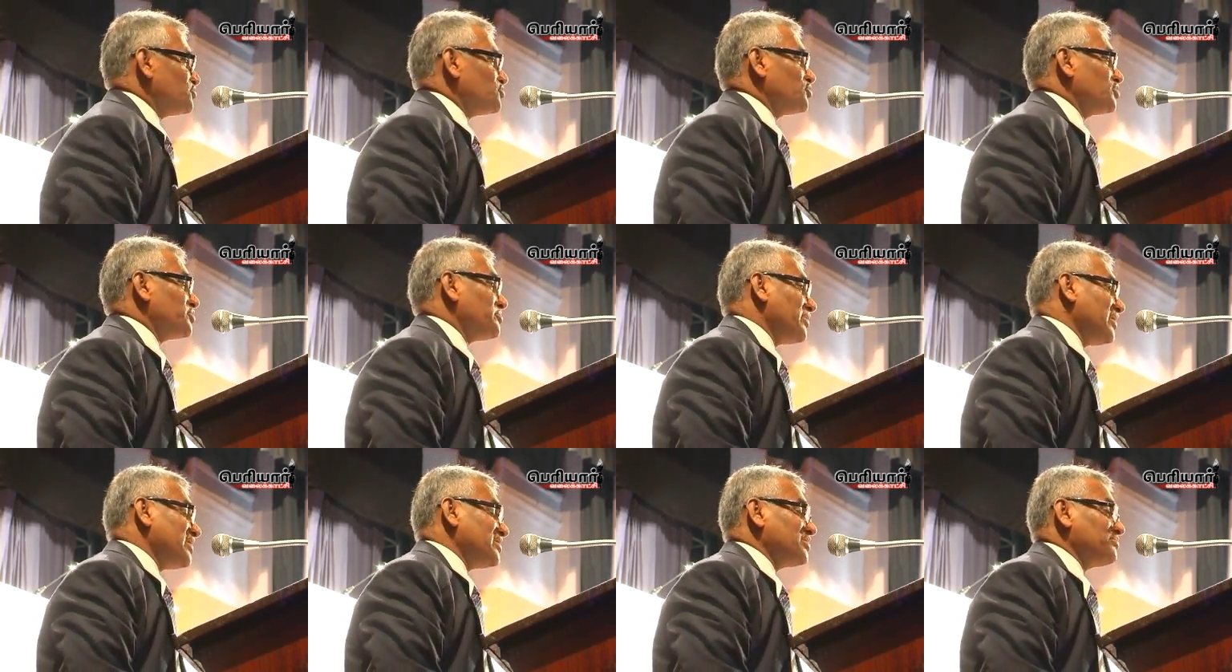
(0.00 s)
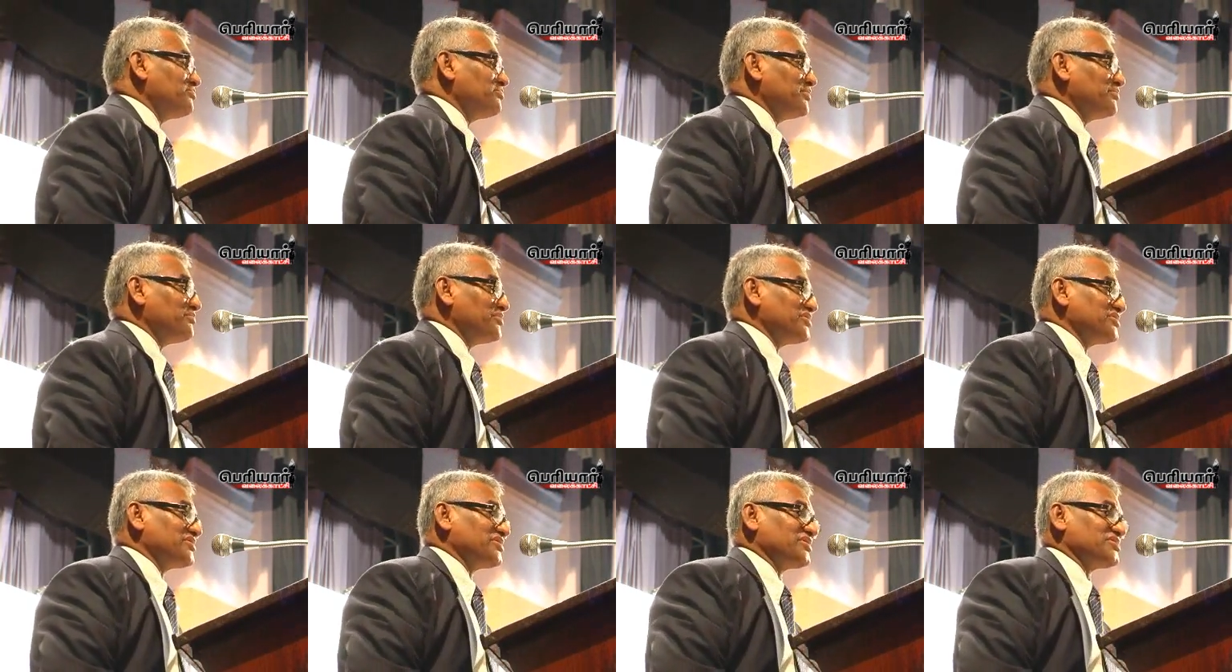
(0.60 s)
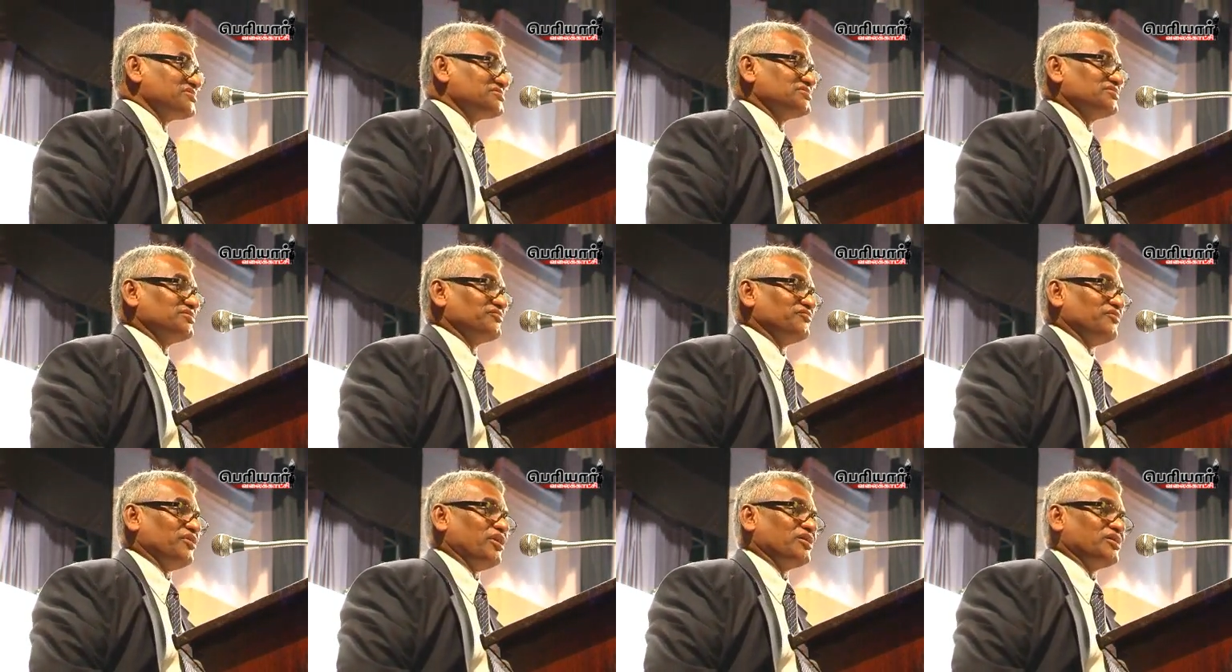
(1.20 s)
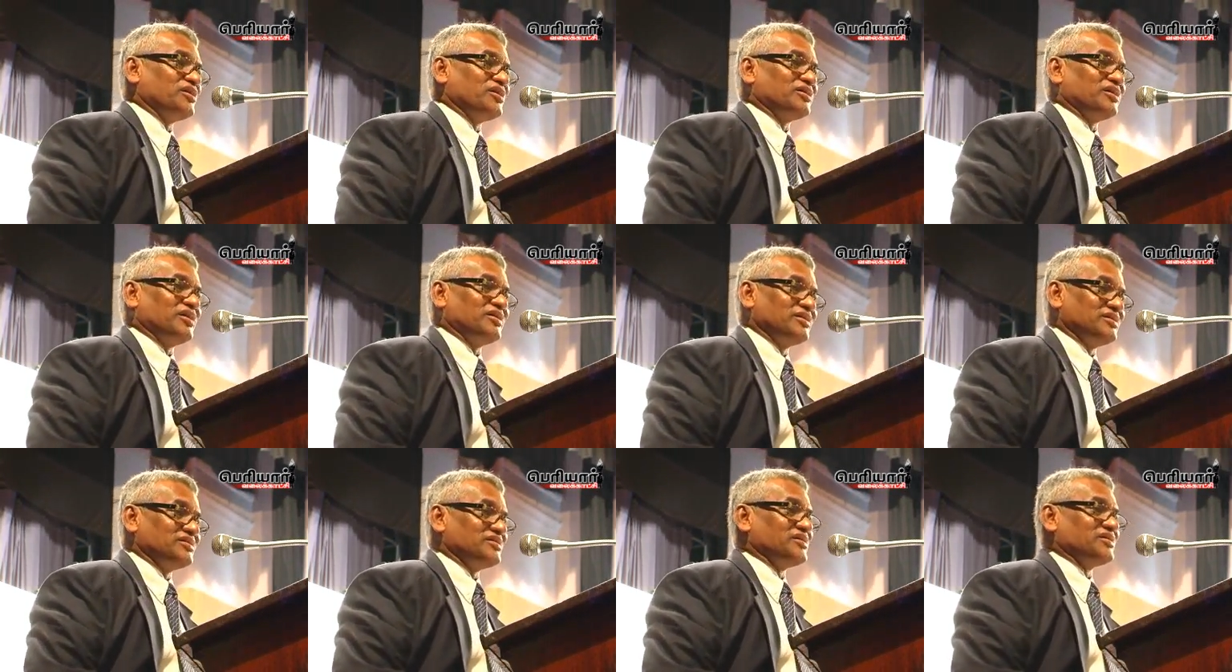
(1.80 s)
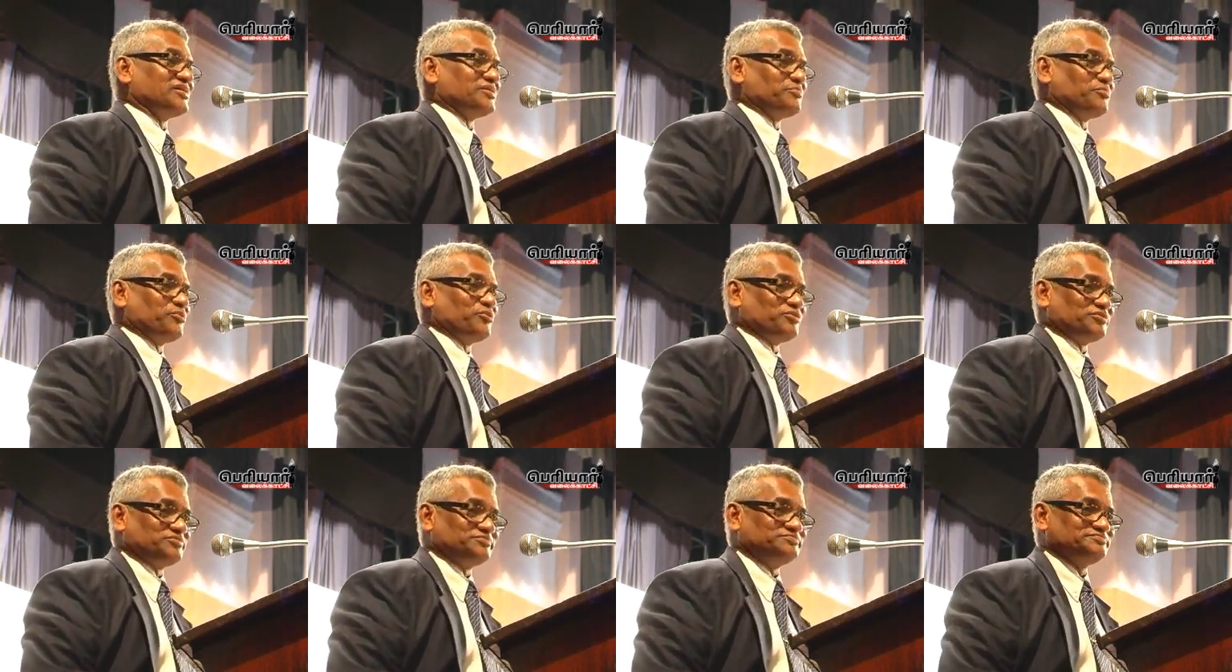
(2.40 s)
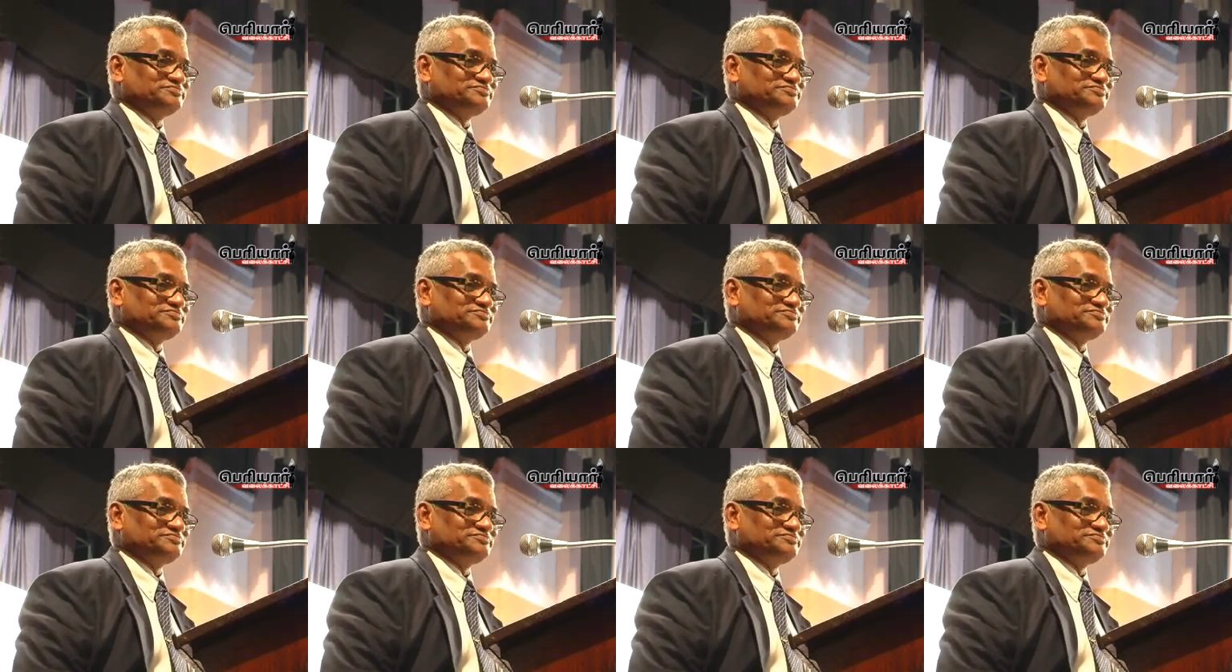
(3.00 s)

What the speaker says: to demand implementation of Kaka Kalalkar report.